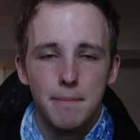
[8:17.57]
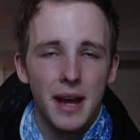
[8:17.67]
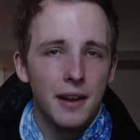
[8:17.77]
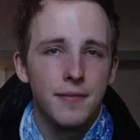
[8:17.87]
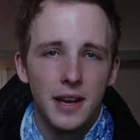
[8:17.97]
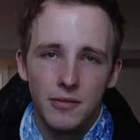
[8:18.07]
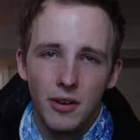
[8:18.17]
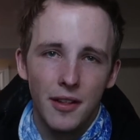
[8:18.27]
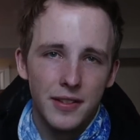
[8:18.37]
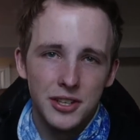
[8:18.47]
benefit
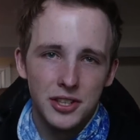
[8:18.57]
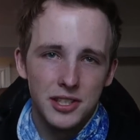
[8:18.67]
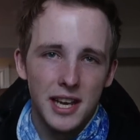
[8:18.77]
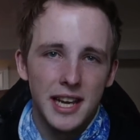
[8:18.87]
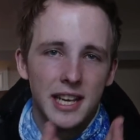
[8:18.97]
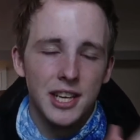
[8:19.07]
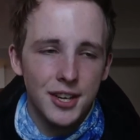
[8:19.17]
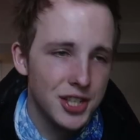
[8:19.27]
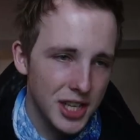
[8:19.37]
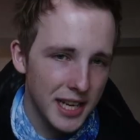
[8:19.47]
rather than just saying
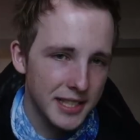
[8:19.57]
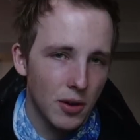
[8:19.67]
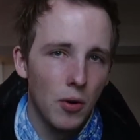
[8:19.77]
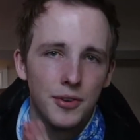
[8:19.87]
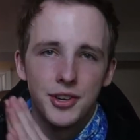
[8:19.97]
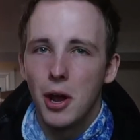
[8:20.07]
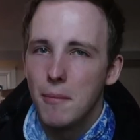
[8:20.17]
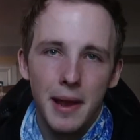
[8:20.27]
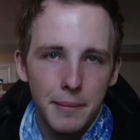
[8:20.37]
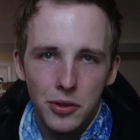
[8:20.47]
you're shit or
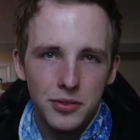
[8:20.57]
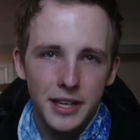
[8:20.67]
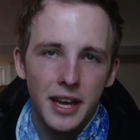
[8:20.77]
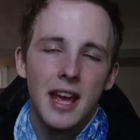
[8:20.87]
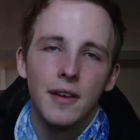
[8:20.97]
don't make music.